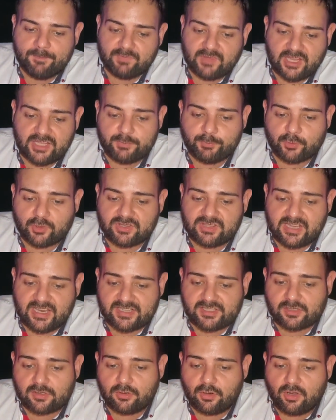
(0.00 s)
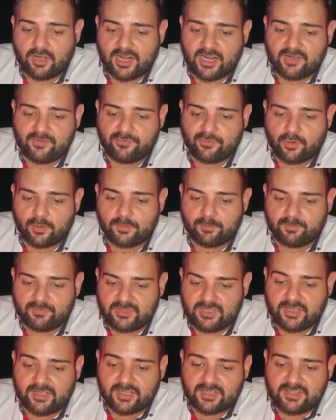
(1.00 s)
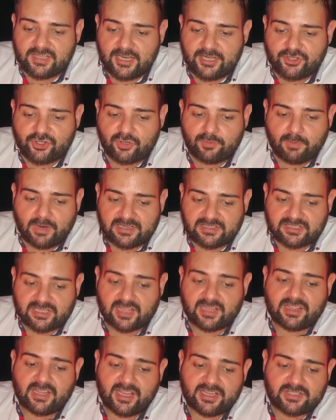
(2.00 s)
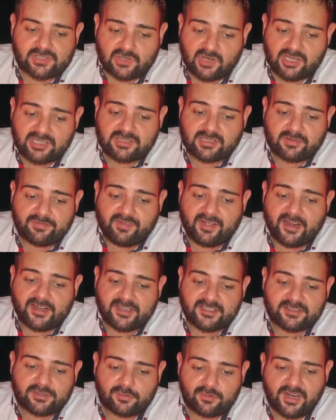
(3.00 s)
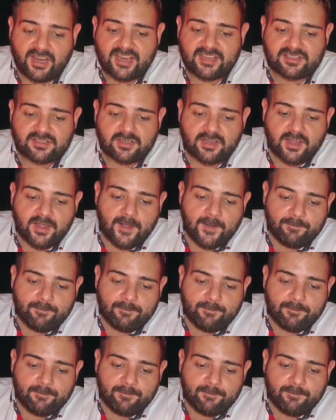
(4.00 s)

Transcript: It protects chlorine from degradation by sunlight's ultraviolet rays,